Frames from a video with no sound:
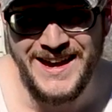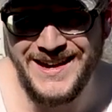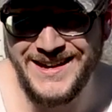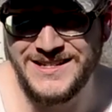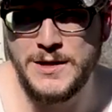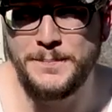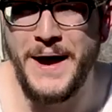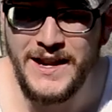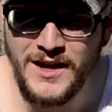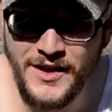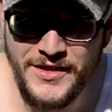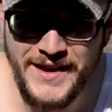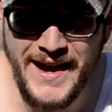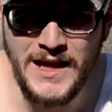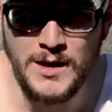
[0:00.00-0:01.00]
is, depending
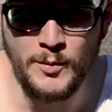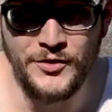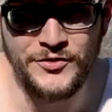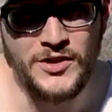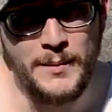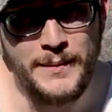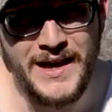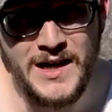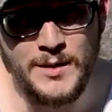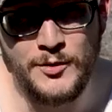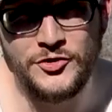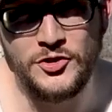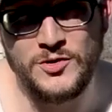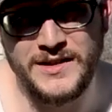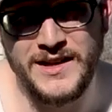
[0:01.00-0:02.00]
on the animal, some
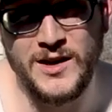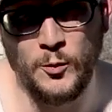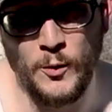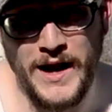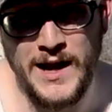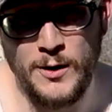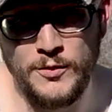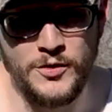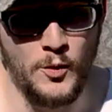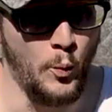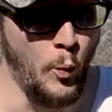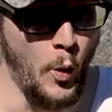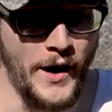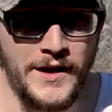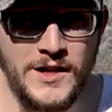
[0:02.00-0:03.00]
animals you can get away with a
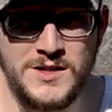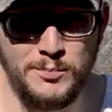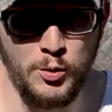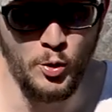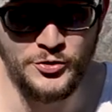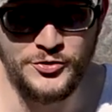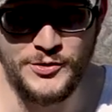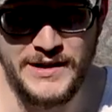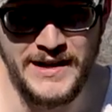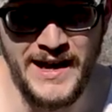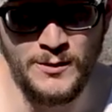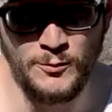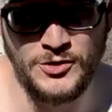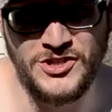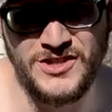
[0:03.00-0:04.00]
1 inch poultry
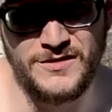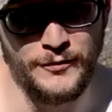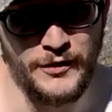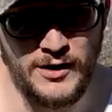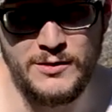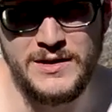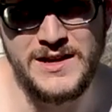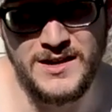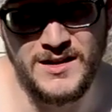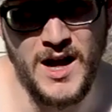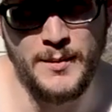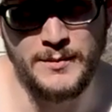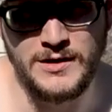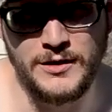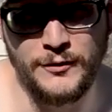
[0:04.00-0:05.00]
net, which is very
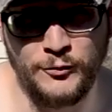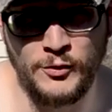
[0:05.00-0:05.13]
economically